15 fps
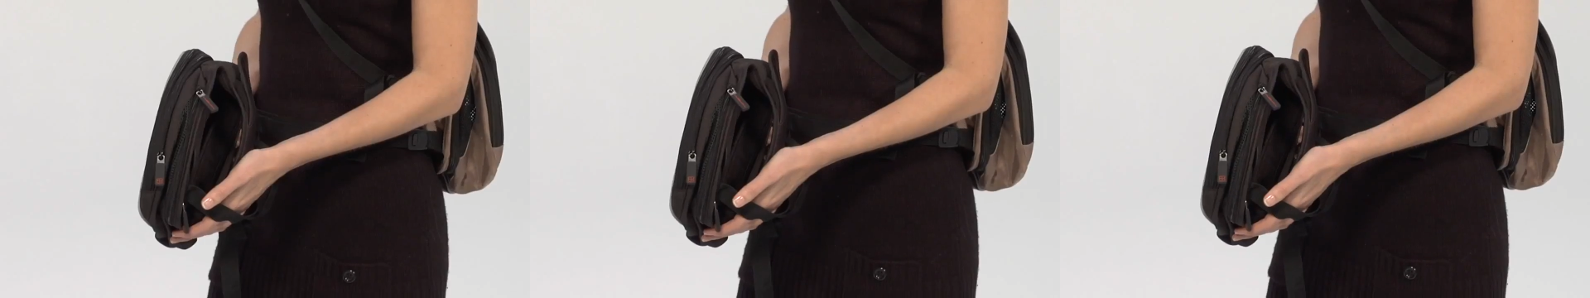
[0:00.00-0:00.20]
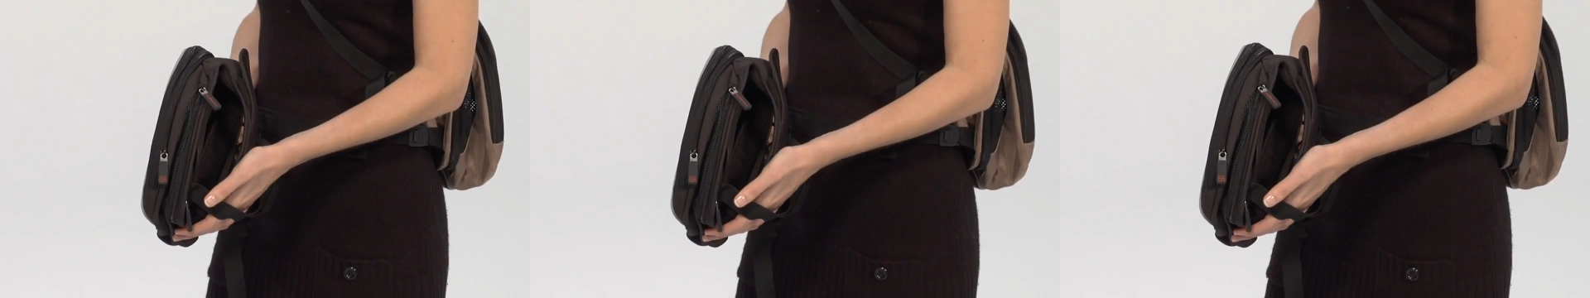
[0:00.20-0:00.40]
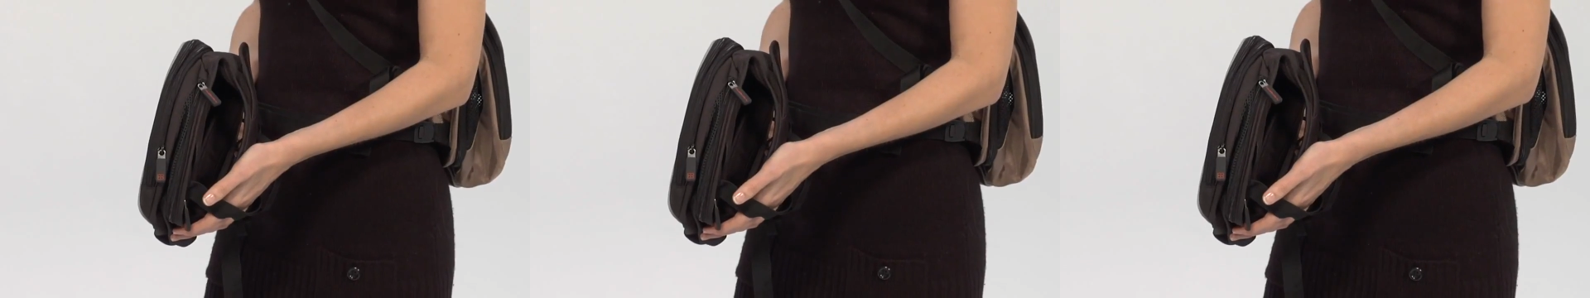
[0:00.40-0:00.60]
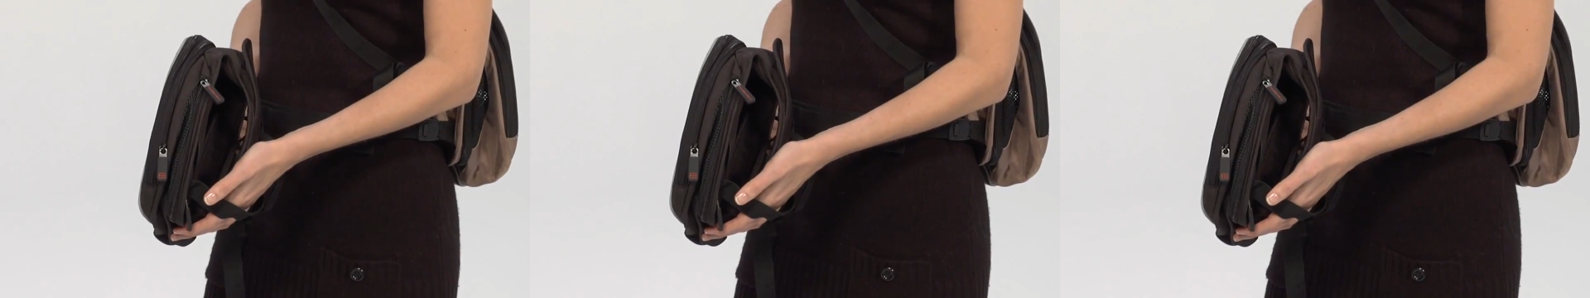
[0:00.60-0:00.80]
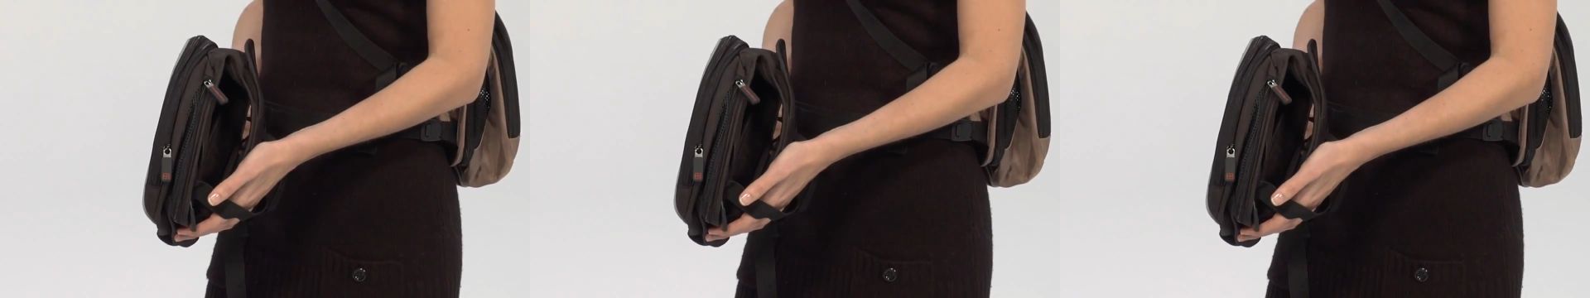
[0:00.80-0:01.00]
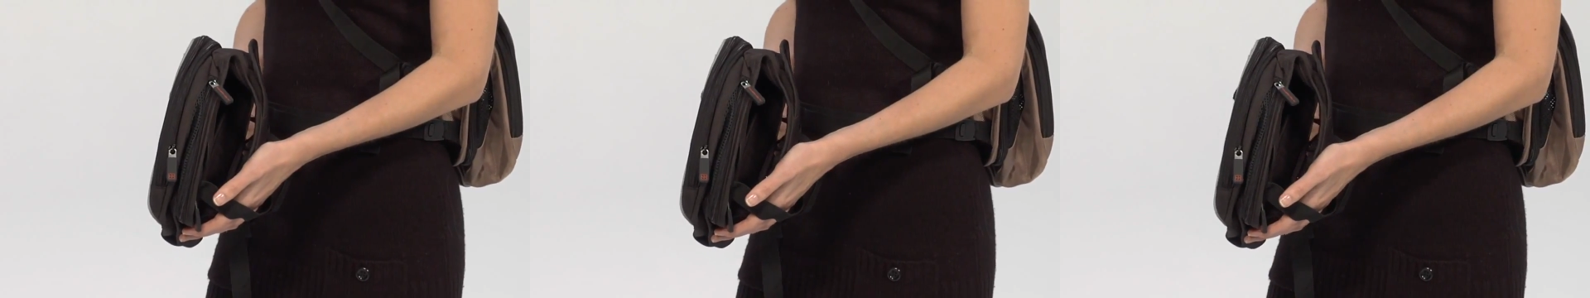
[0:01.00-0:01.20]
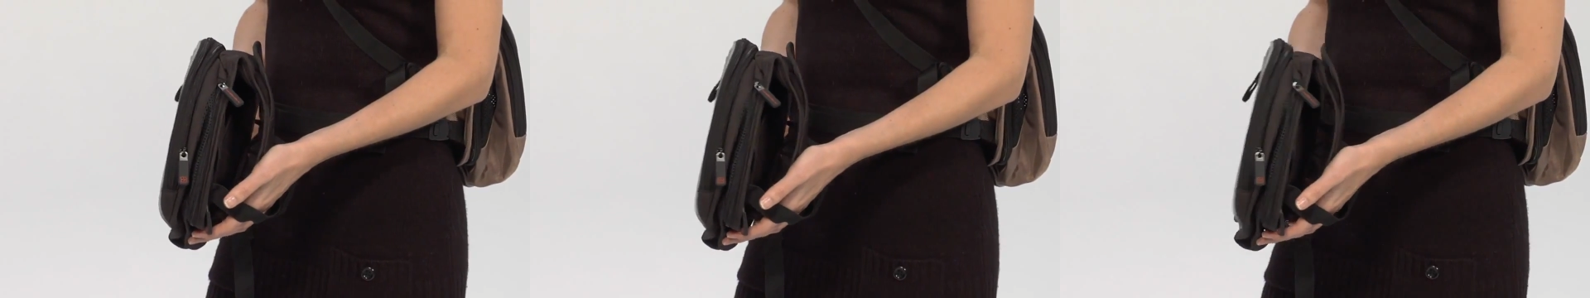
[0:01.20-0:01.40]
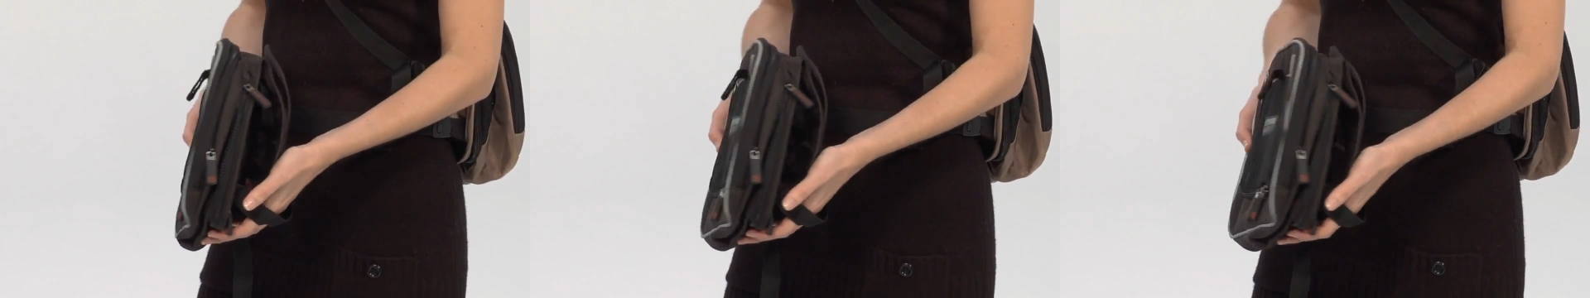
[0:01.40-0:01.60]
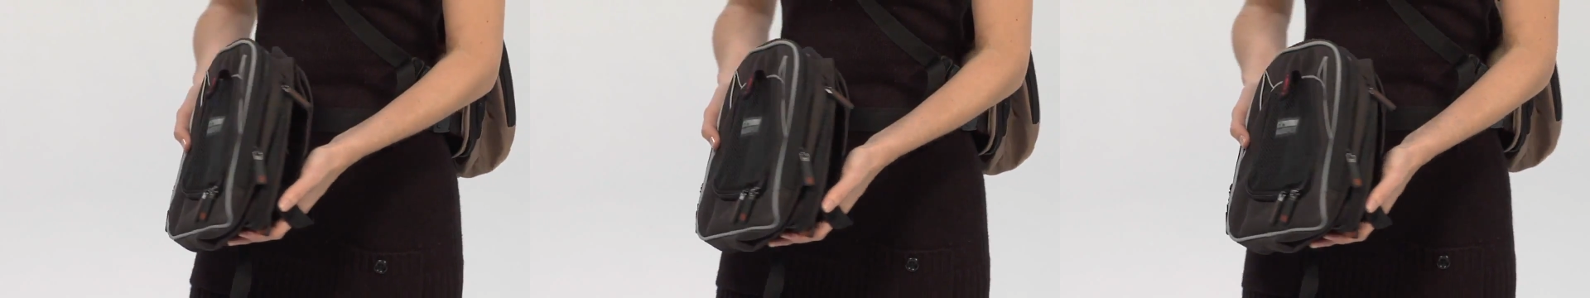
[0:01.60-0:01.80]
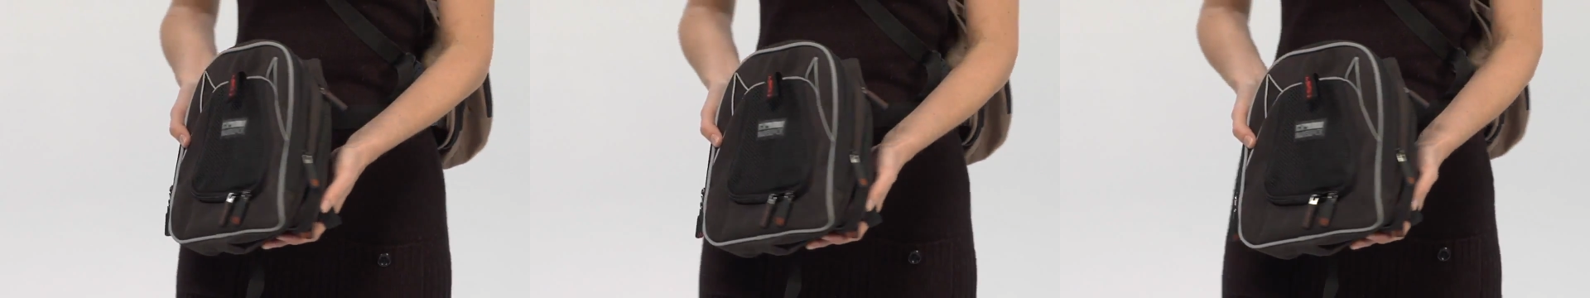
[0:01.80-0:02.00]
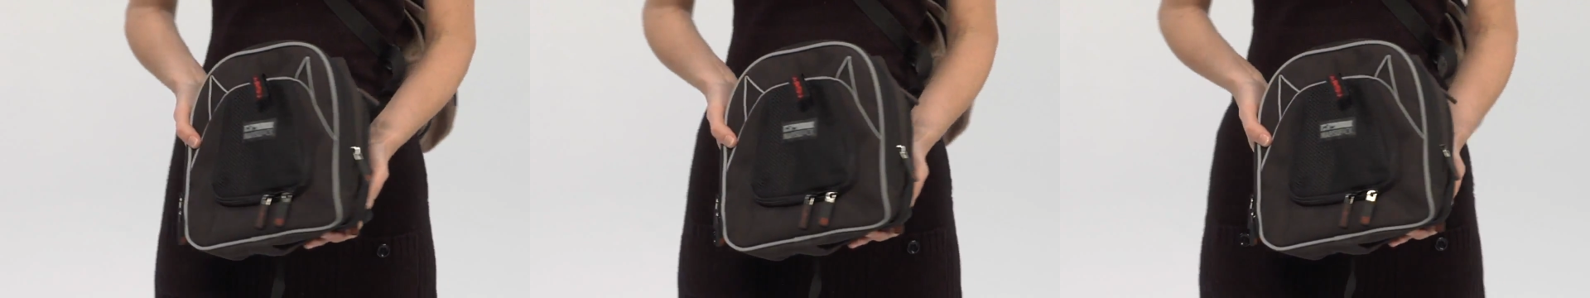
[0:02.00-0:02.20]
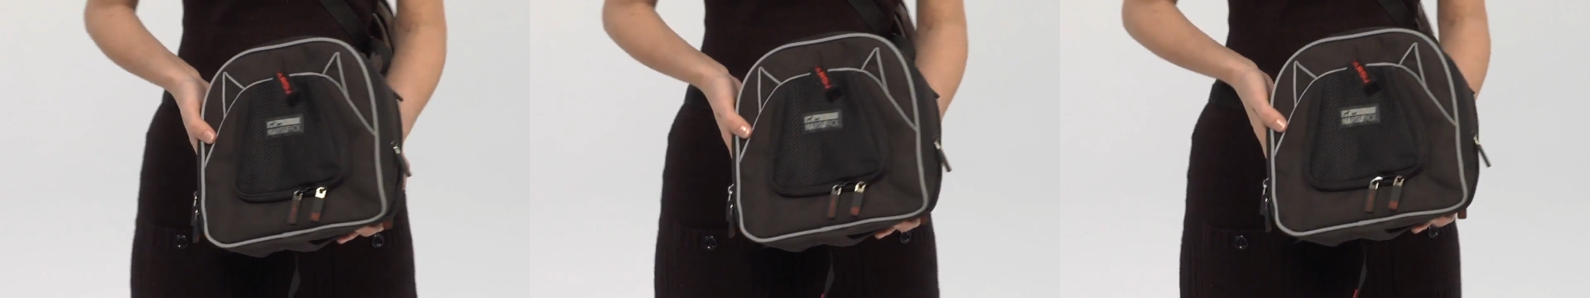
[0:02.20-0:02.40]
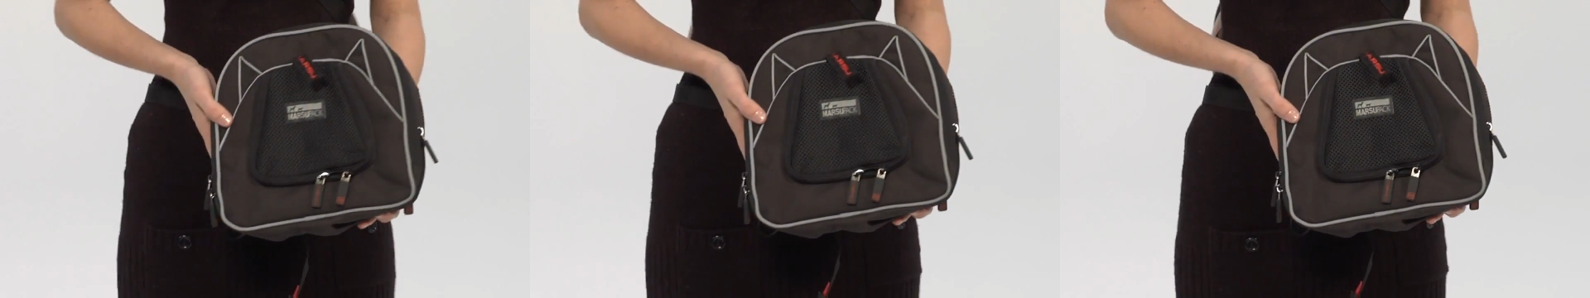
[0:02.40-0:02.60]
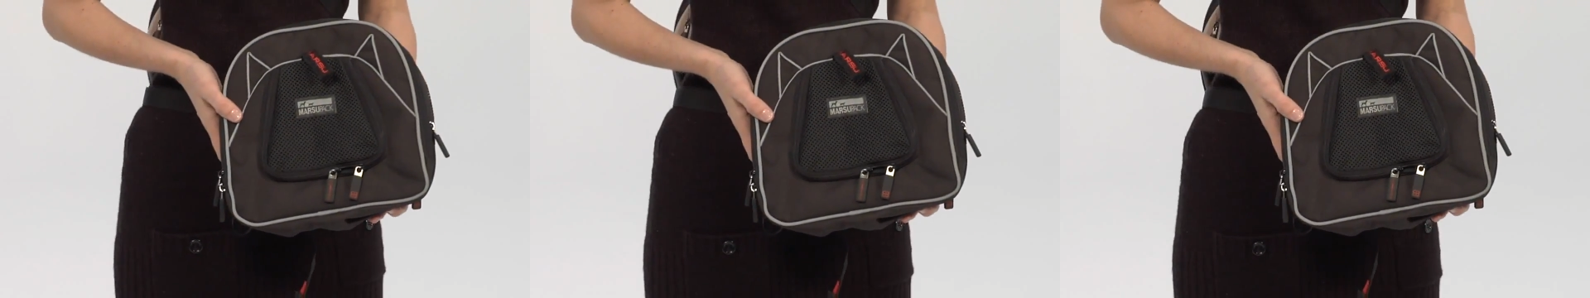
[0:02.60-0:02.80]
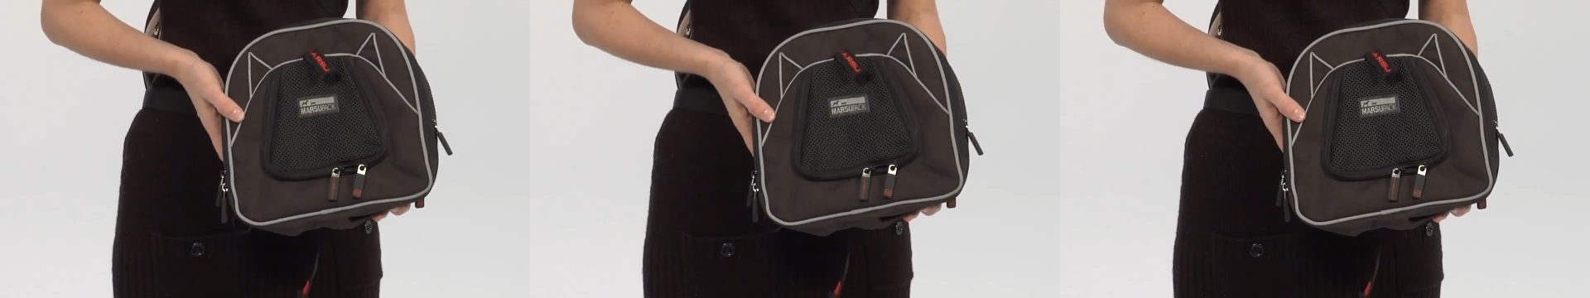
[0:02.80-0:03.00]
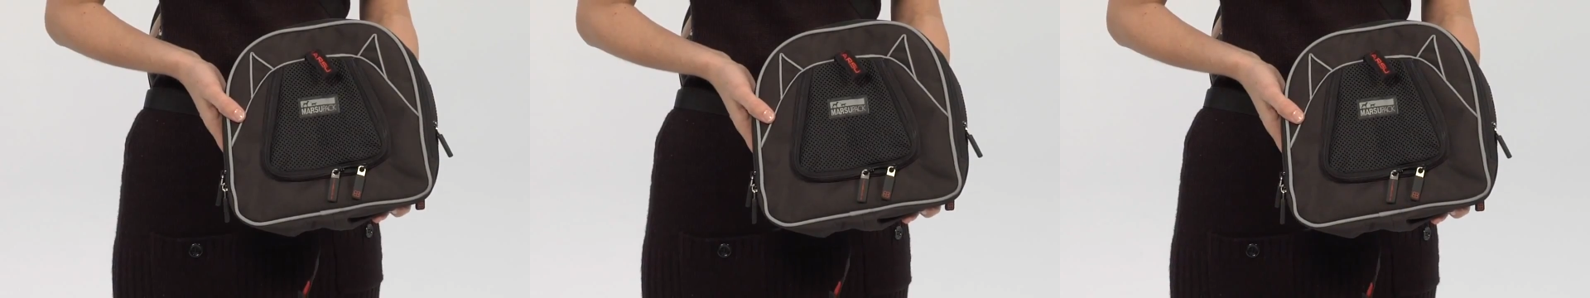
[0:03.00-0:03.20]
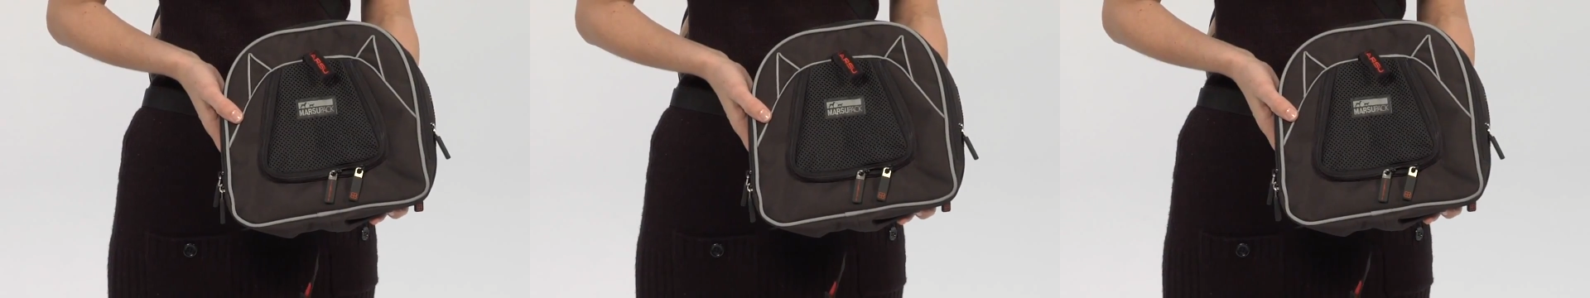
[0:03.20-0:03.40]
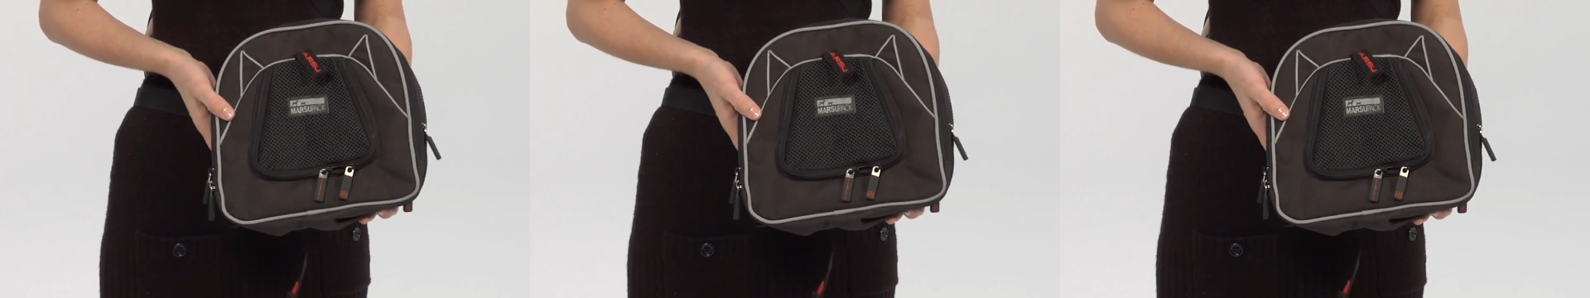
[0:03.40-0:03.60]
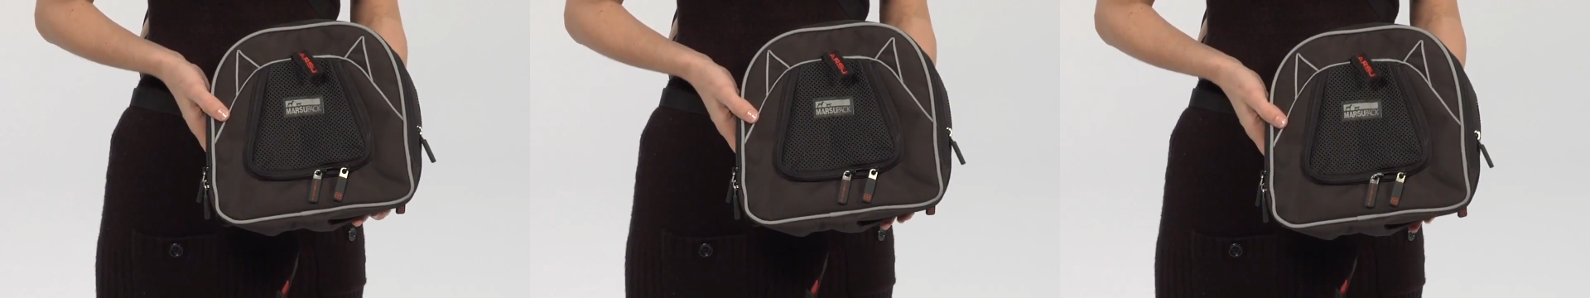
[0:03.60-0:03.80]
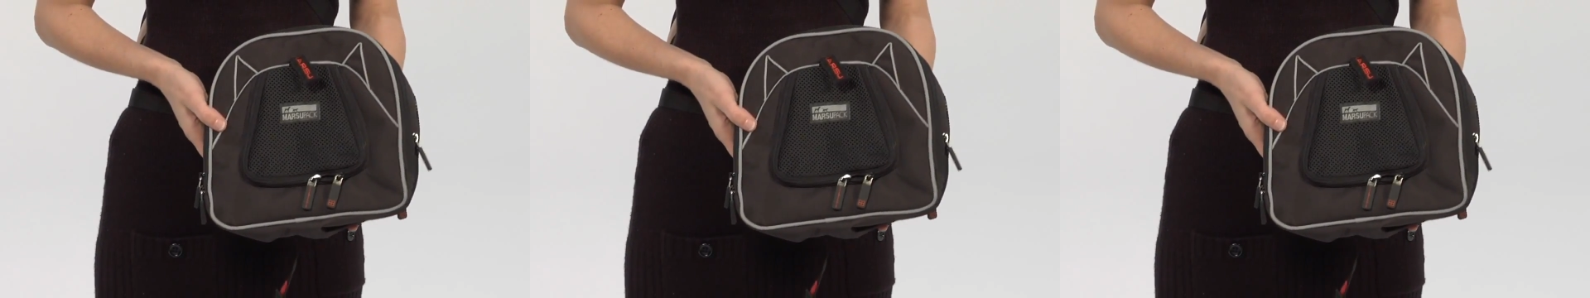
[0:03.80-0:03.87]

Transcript: (no speaker visible)